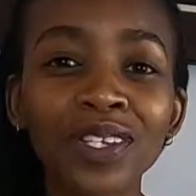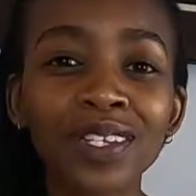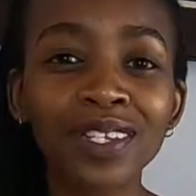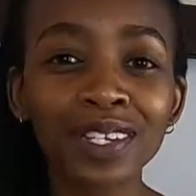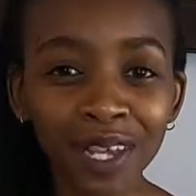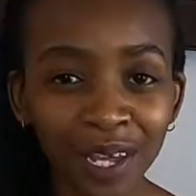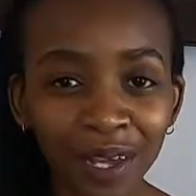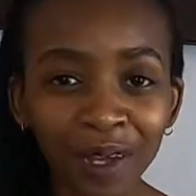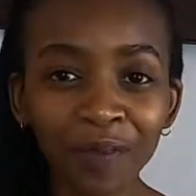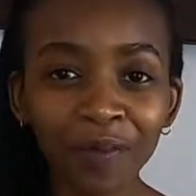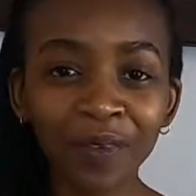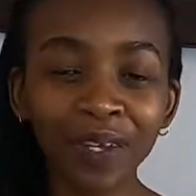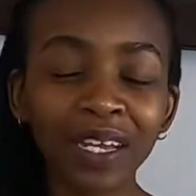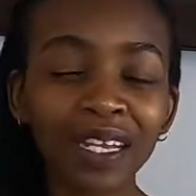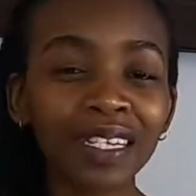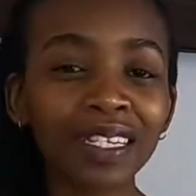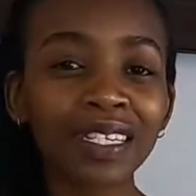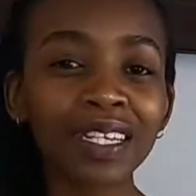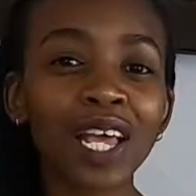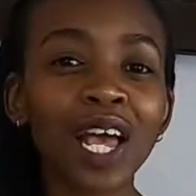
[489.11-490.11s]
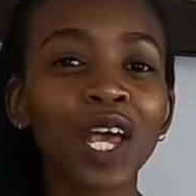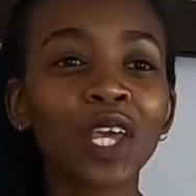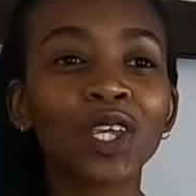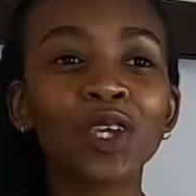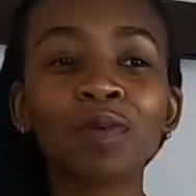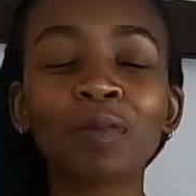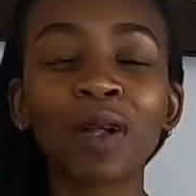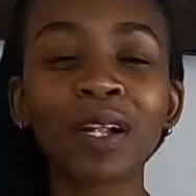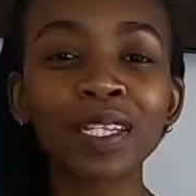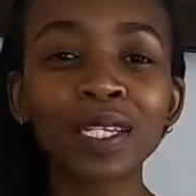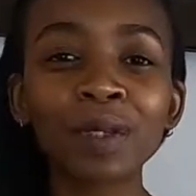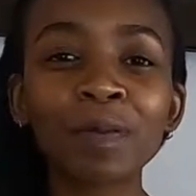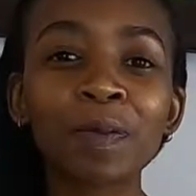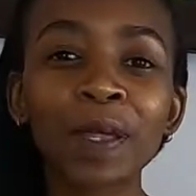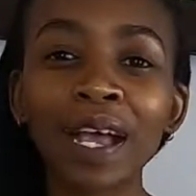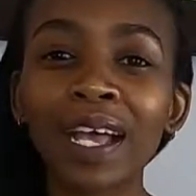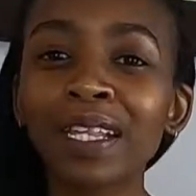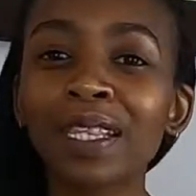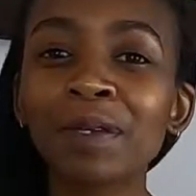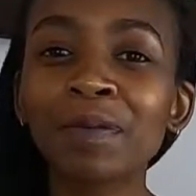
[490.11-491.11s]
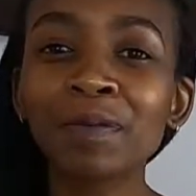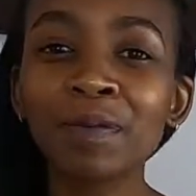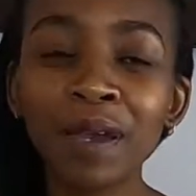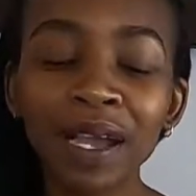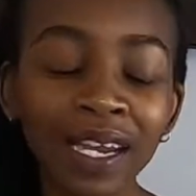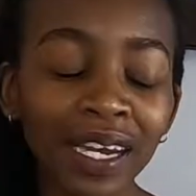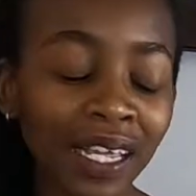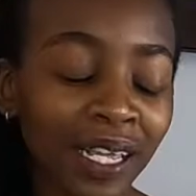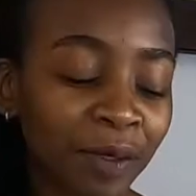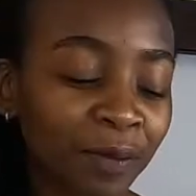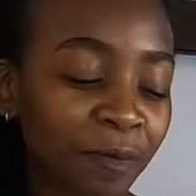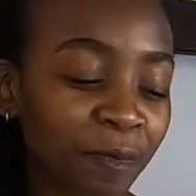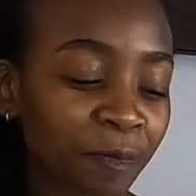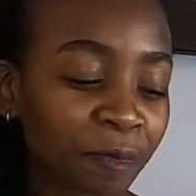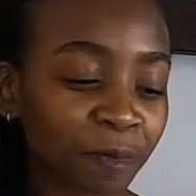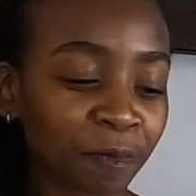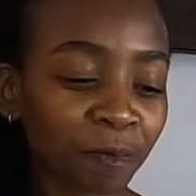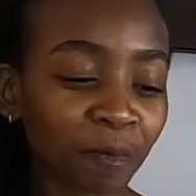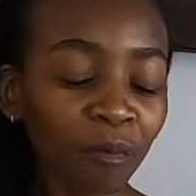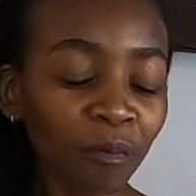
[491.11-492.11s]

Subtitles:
servant. You multiplied the money.